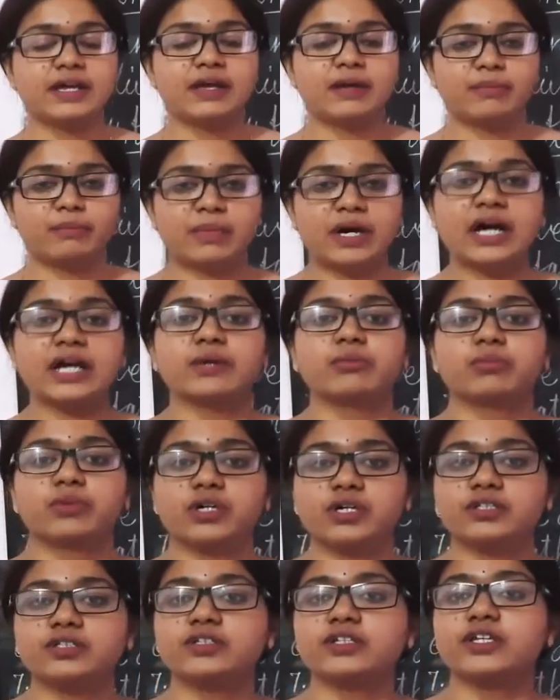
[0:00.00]
My
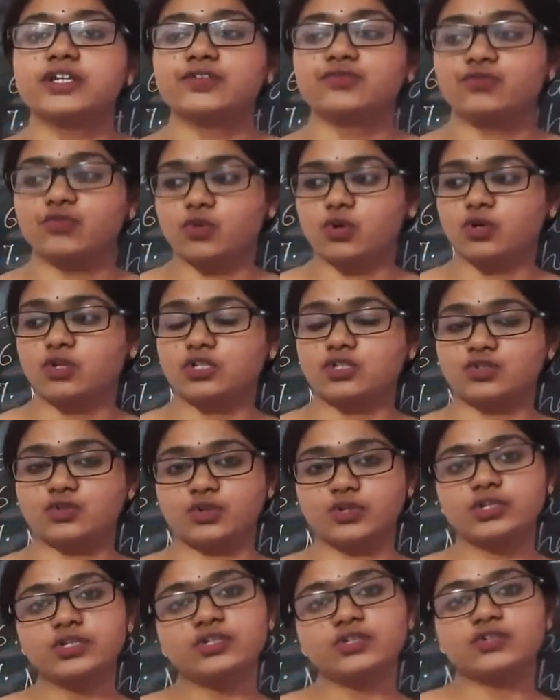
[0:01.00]
birthday falls
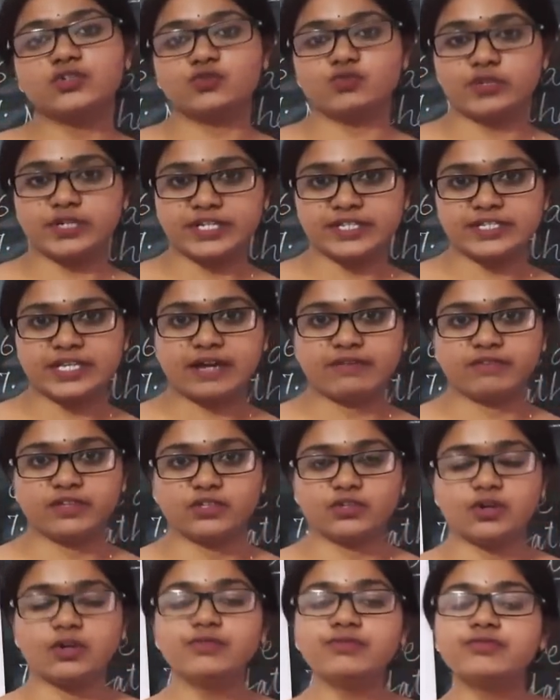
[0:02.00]
on 27th
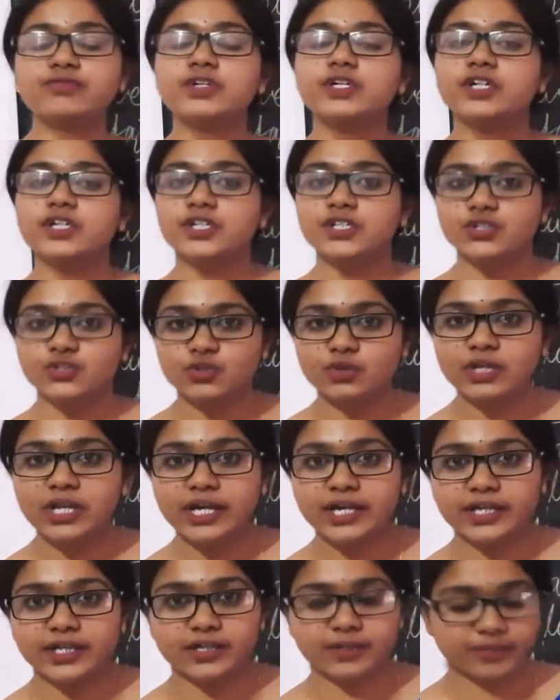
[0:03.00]
of
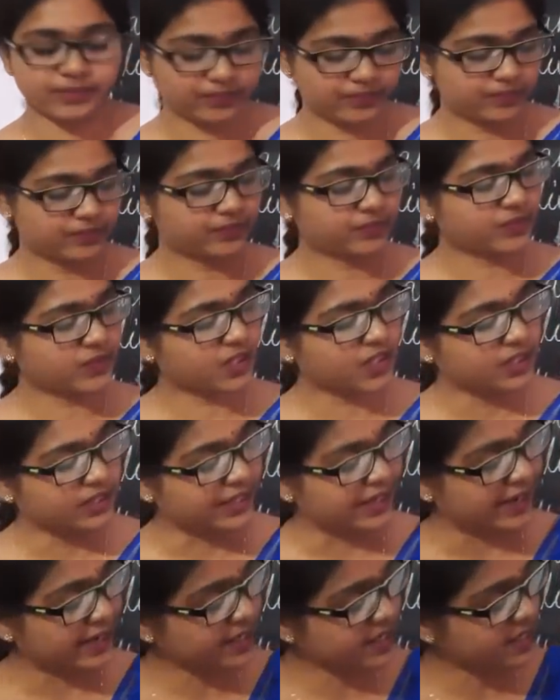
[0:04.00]
July.
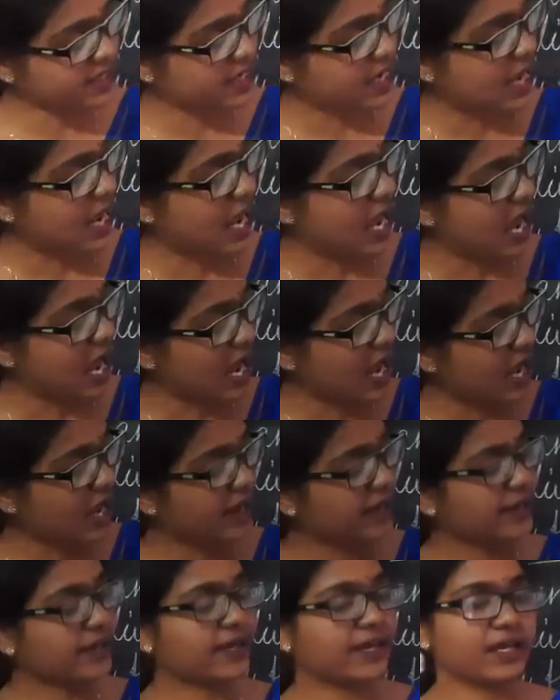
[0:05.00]
Next,
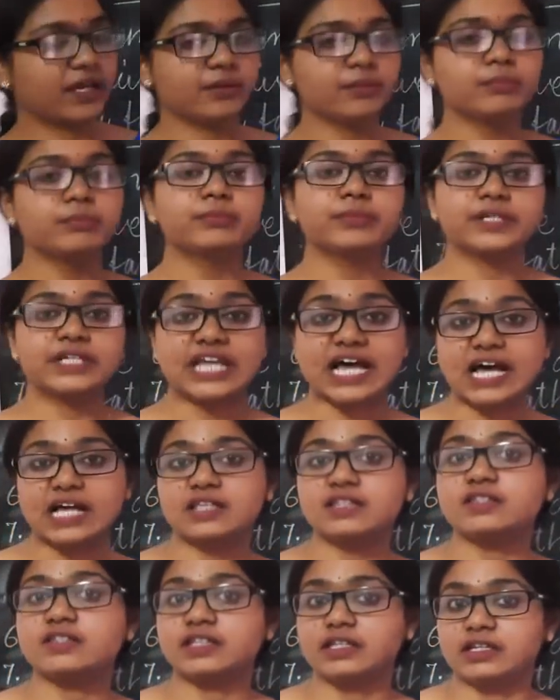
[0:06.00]
I am
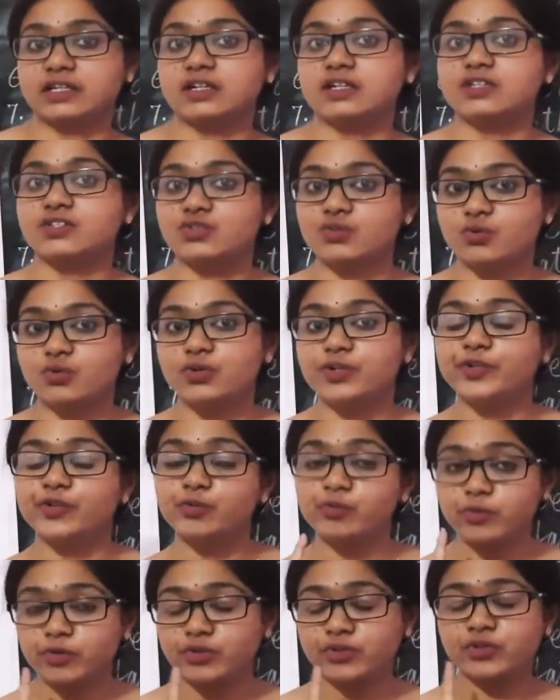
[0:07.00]
dash years old.
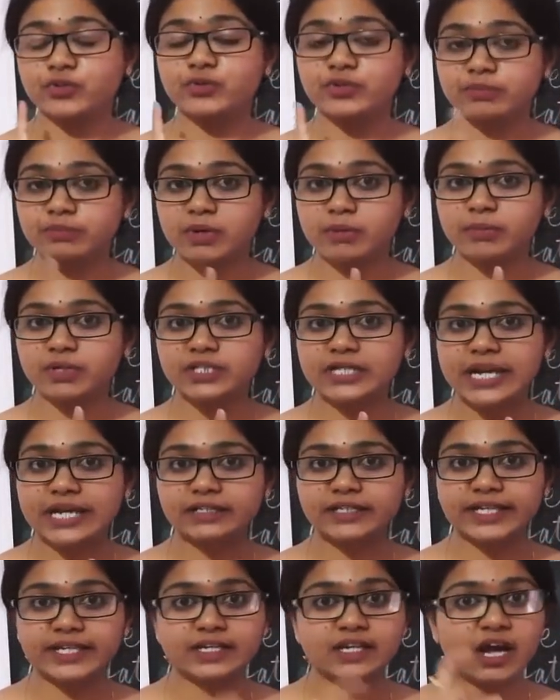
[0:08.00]
You remember that
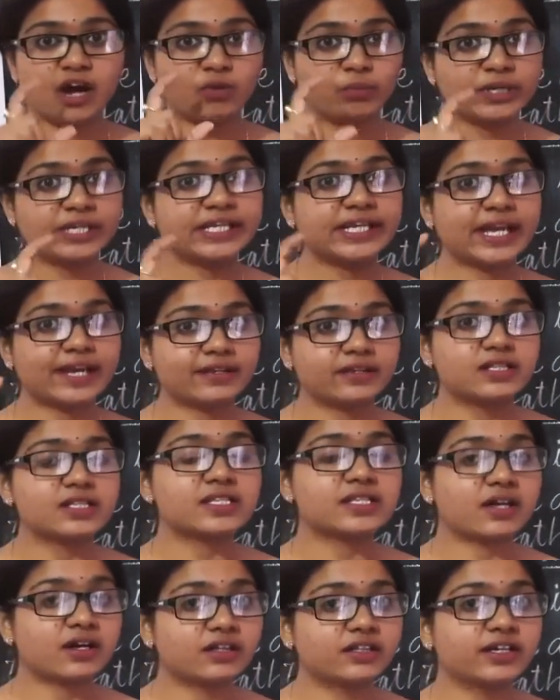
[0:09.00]
thing? How many candles
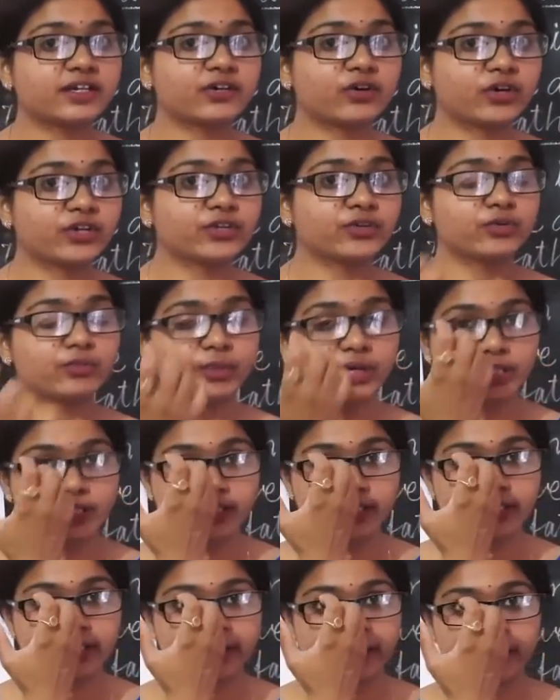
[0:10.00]
are there on your birthday
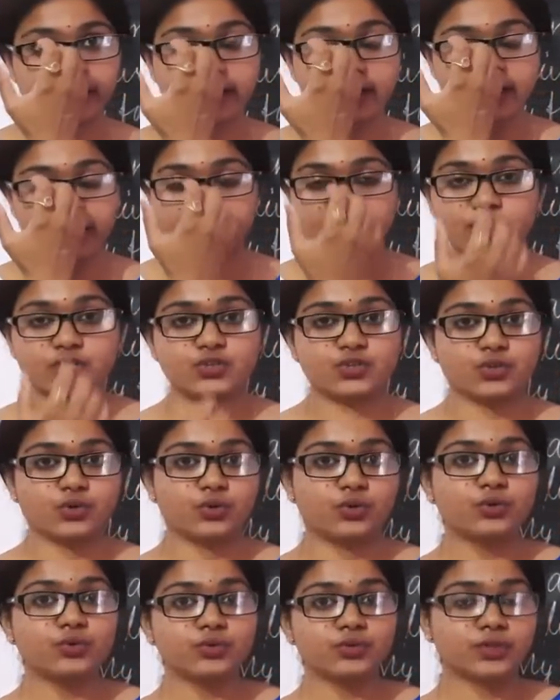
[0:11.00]
cake?
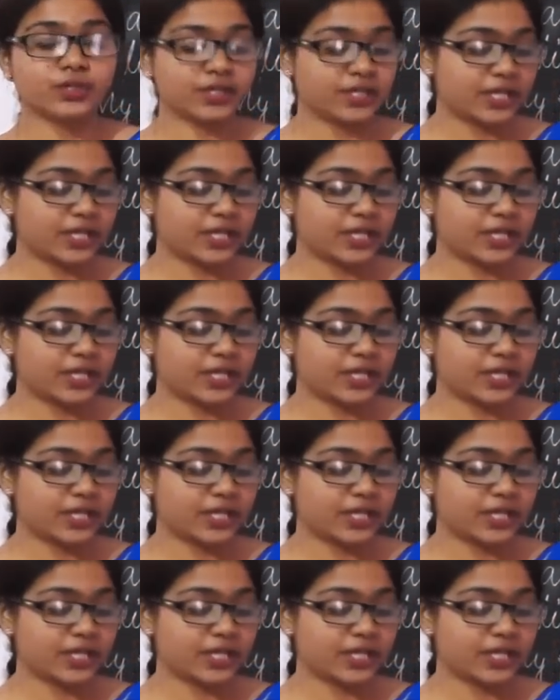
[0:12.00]
So